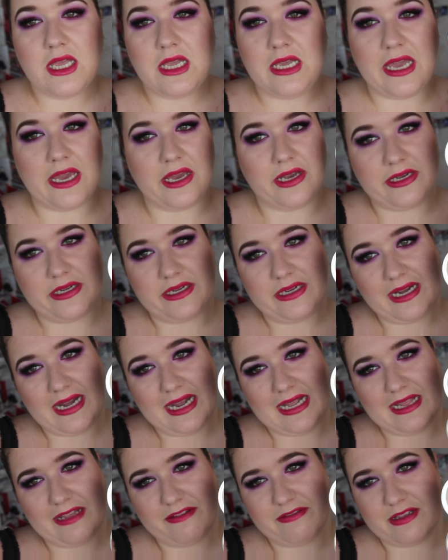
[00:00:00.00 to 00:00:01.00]
Yeah,
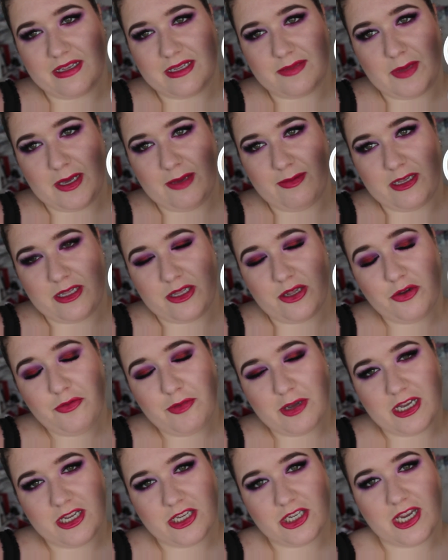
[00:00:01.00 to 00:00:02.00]
I love this baby so
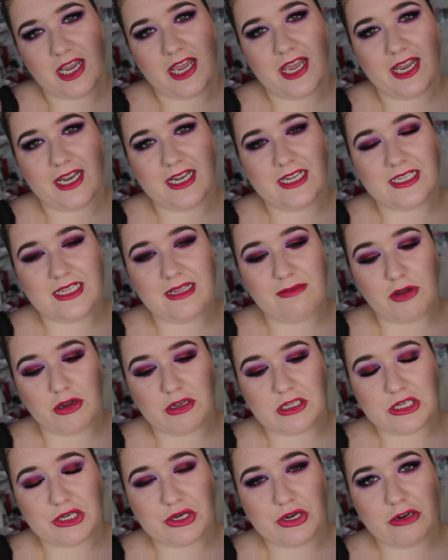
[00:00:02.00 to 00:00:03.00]
much. It is the
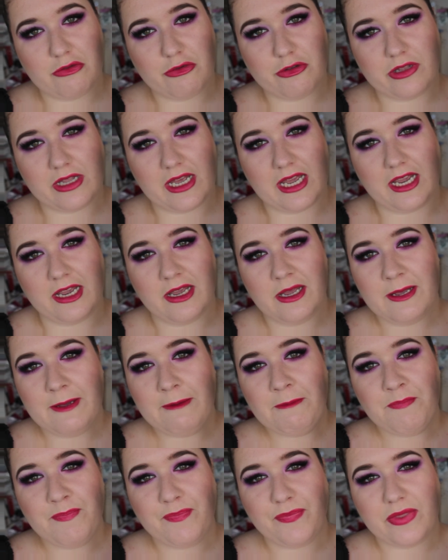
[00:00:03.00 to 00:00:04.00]
most incredible thing.
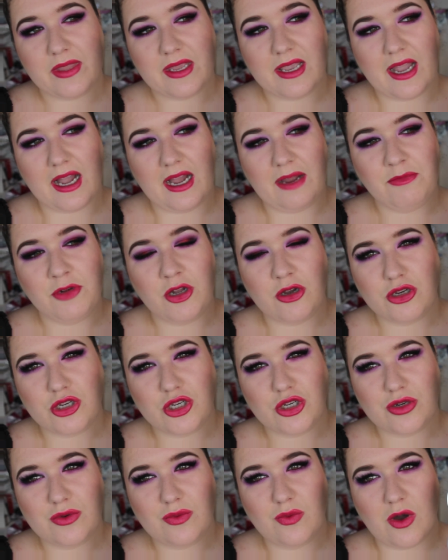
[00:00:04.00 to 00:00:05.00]
I'm not
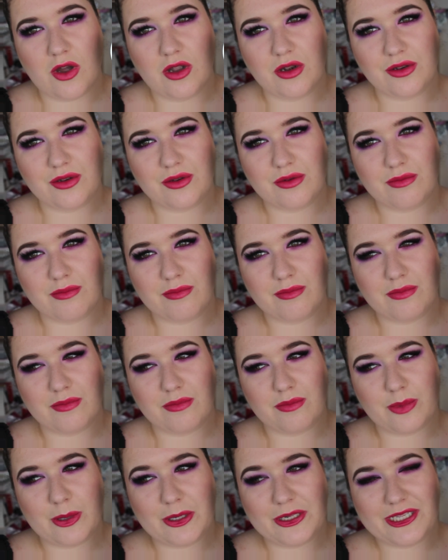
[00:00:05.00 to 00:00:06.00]
sure what
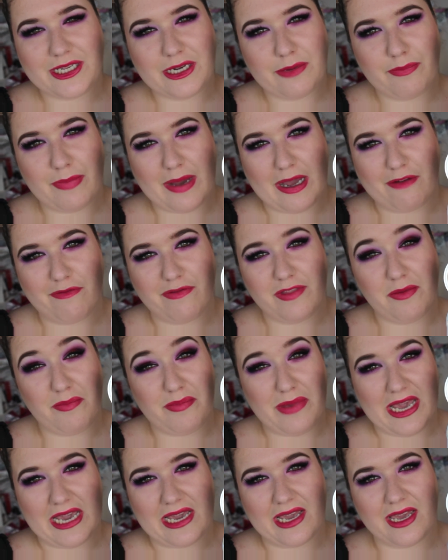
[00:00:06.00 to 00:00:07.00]
puts it above the
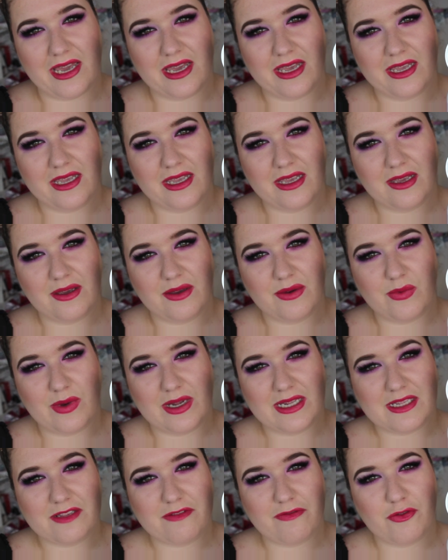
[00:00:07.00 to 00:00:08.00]
Becca
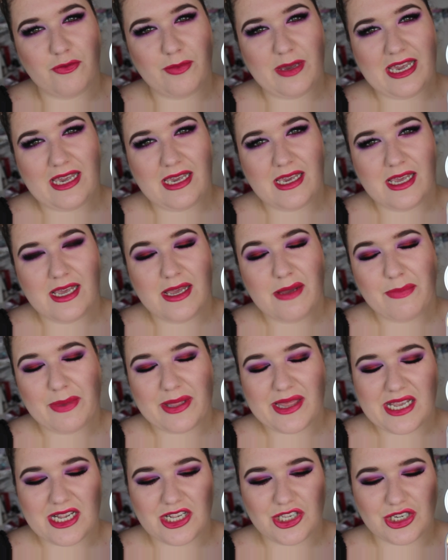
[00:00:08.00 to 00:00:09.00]
ones for me,
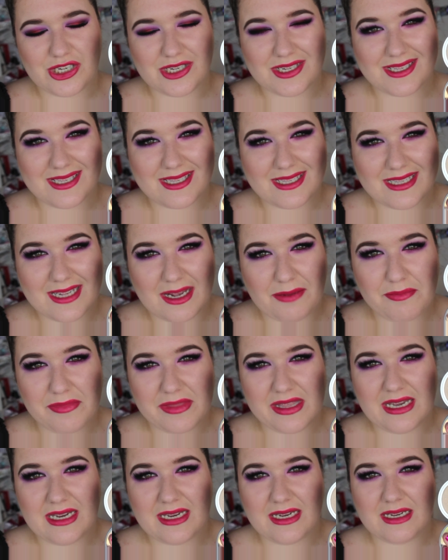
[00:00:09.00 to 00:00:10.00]
but there's just
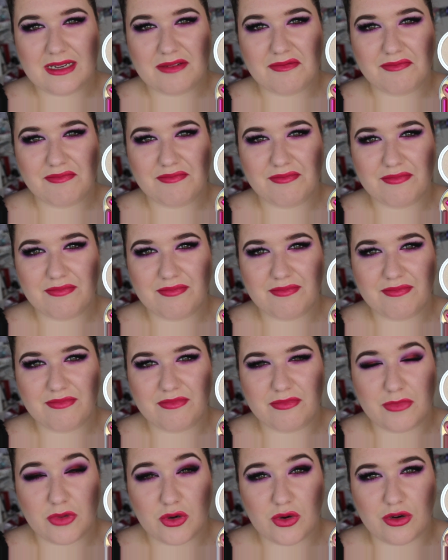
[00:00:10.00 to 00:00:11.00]
something
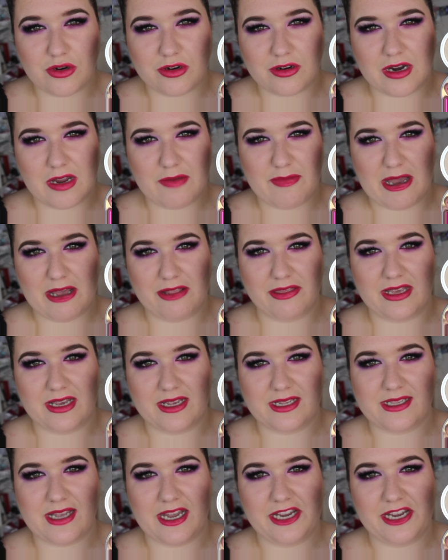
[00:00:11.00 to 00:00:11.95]
more about this.